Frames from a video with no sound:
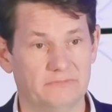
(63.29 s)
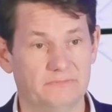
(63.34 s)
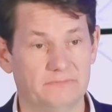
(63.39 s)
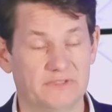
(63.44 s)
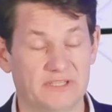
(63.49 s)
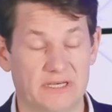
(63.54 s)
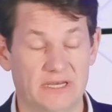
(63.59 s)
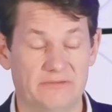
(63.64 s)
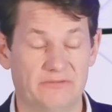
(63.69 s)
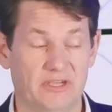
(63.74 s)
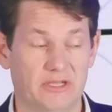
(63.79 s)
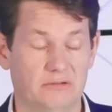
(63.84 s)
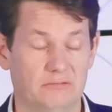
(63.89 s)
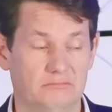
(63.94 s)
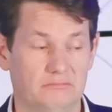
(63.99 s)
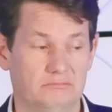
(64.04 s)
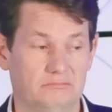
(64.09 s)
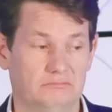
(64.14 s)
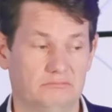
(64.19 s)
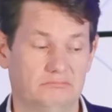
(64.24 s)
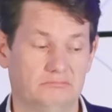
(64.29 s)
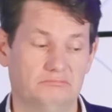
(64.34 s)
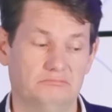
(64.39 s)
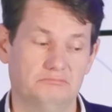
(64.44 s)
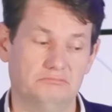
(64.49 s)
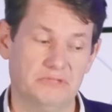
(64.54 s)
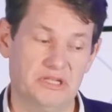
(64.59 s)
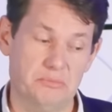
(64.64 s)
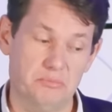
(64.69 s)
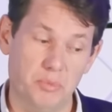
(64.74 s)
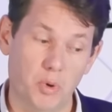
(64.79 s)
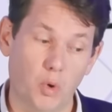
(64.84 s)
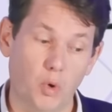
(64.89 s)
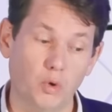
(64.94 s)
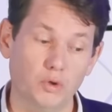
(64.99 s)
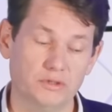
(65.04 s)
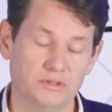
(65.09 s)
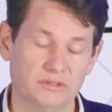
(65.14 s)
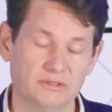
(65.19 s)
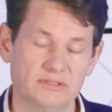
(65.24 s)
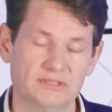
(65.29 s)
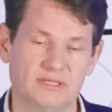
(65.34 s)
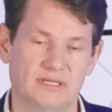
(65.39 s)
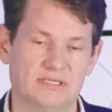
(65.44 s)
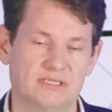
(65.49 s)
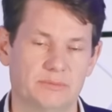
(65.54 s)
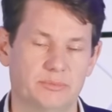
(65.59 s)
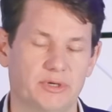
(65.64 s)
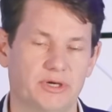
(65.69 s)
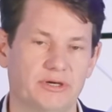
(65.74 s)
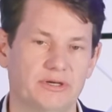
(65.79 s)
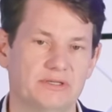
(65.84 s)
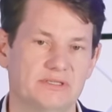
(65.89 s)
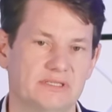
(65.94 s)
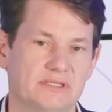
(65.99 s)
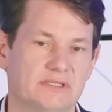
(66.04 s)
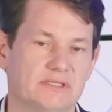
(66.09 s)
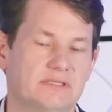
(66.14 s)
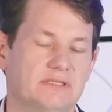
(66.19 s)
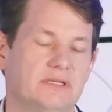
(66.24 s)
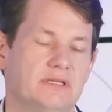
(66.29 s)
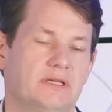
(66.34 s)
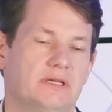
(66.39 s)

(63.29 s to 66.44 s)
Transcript: significant importance, I suppose, is,